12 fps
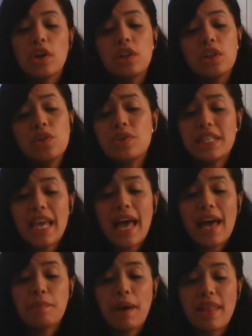Lucy
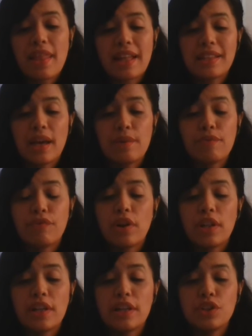had by that time
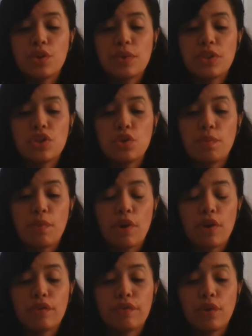fallen into a stupor
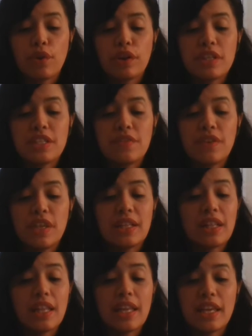on the floor at his feet,
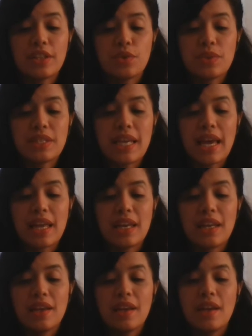clinging to his hand.
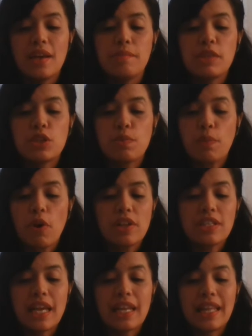Miss
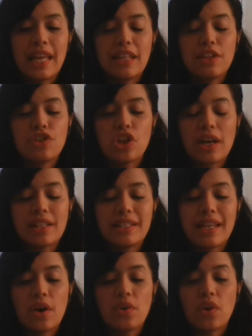Pross had laid the child
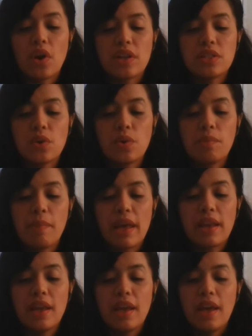down on his own
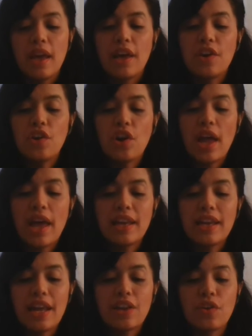bed, and her
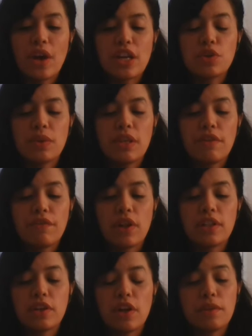head had gradually
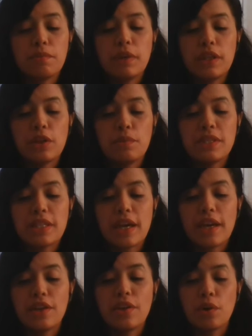fallen on the pillow
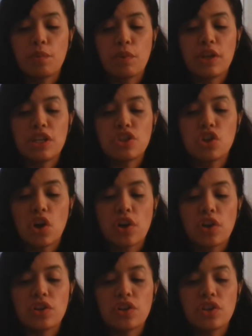beside her pretty
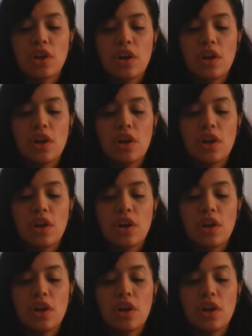charge.